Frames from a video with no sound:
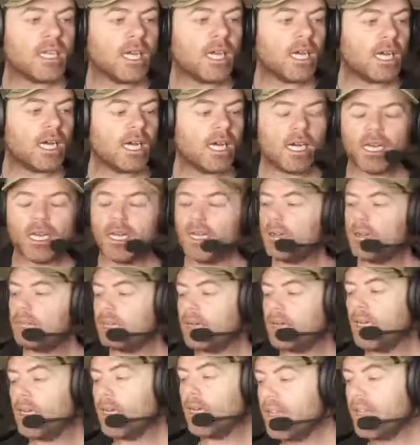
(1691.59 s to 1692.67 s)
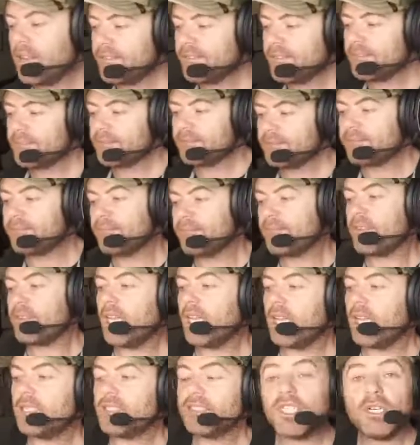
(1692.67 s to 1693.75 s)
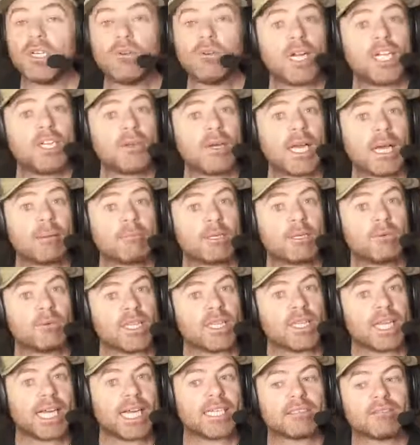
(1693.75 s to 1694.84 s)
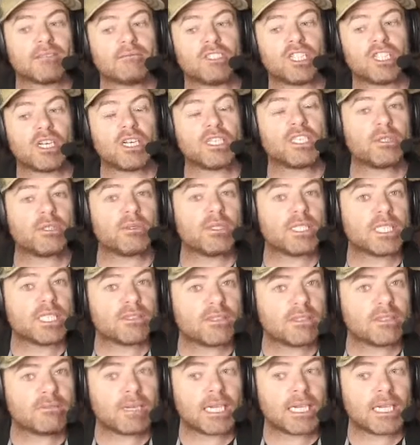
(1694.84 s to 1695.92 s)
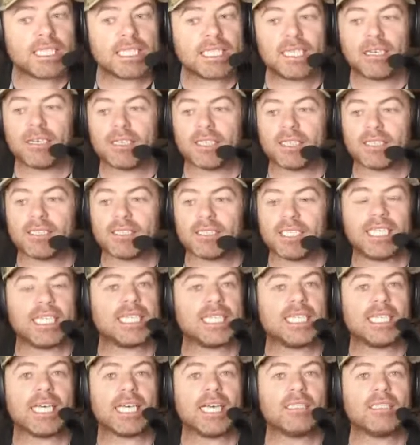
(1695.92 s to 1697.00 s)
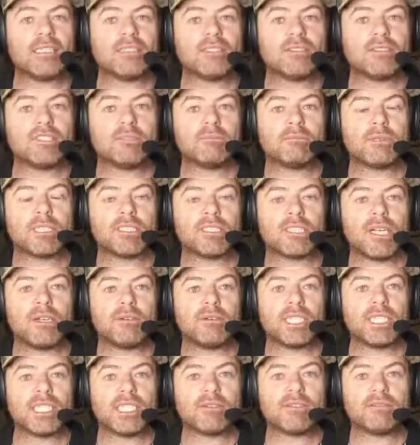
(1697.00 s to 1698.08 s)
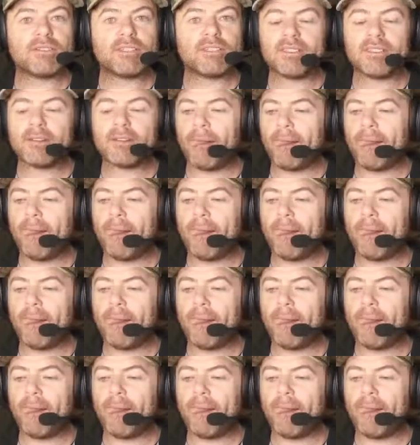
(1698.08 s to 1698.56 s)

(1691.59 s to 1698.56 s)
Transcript: So are you happy with that? Shall I do a different melody? I can delete that and do something totally different.